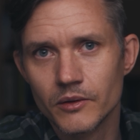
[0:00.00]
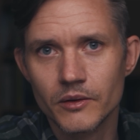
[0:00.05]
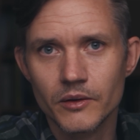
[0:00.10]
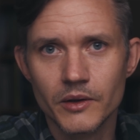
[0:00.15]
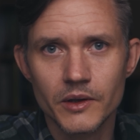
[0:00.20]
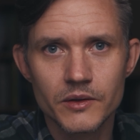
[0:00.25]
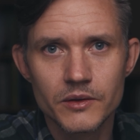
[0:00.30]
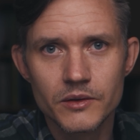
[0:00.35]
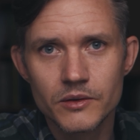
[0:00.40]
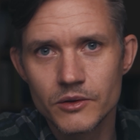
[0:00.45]

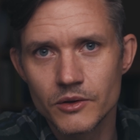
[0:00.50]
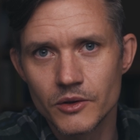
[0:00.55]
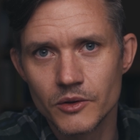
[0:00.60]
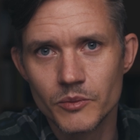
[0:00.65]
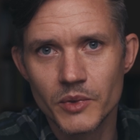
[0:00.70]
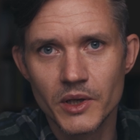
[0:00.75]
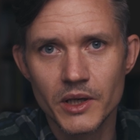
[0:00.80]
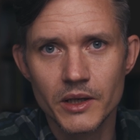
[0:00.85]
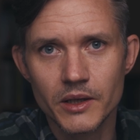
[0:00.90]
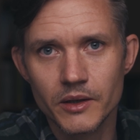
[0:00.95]
this
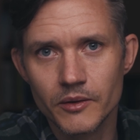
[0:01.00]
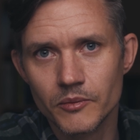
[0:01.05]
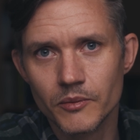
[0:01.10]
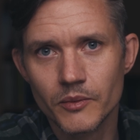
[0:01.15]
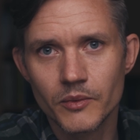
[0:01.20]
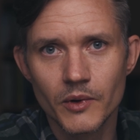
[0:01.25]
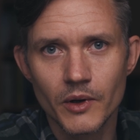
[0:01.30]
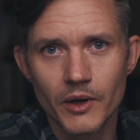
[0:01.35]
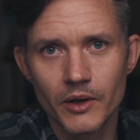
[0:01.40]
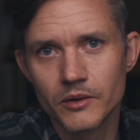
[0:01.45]
should be
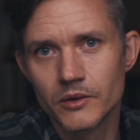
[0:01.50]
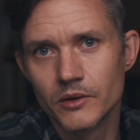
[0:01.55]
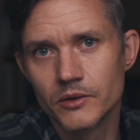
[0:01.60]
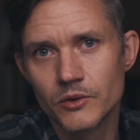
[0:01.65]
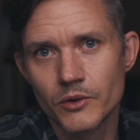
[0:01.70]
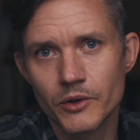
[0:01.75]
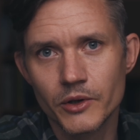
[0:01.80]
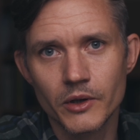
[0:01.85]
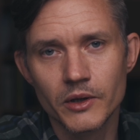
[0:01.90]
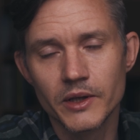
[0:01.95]
a
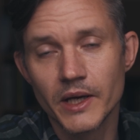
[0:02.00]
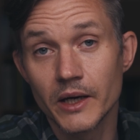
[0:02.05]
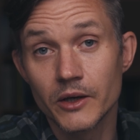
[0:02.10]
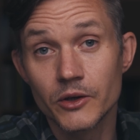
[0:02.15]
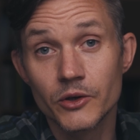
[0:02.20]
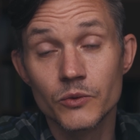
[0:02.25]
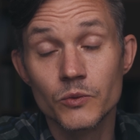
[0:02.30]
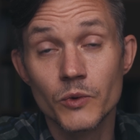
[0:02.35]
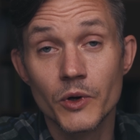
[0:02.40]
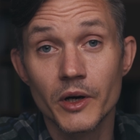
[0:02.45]
tutorial that
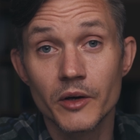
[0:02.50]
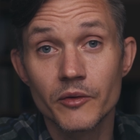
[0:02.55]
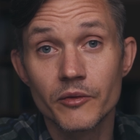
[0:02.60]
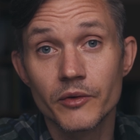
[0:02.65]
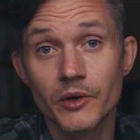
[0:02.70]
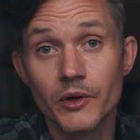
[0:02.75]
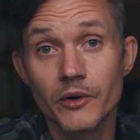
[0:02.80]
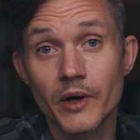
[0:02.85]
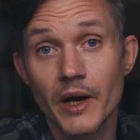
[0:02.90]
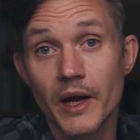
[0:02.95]
could work
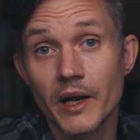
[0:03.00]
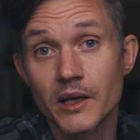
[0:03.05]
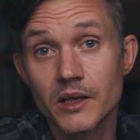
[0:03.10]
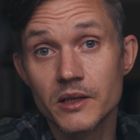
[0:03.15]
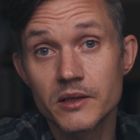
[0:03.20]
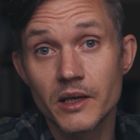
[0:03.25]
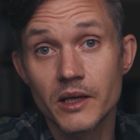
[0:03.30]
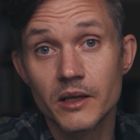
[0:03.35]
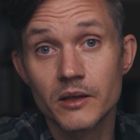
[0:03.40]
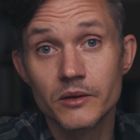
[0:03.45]
for any
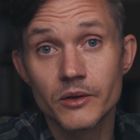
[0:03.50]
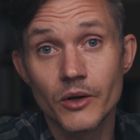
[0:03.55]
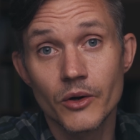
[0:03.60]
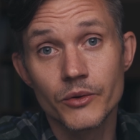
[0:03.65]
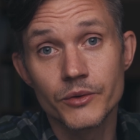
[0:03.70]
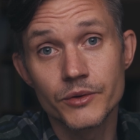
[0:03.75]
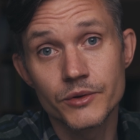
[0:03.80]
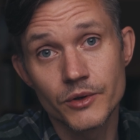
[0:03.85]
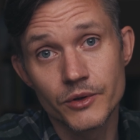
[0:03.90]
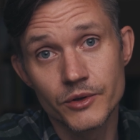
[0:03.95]
skin
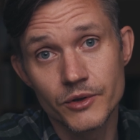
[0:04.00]
tones.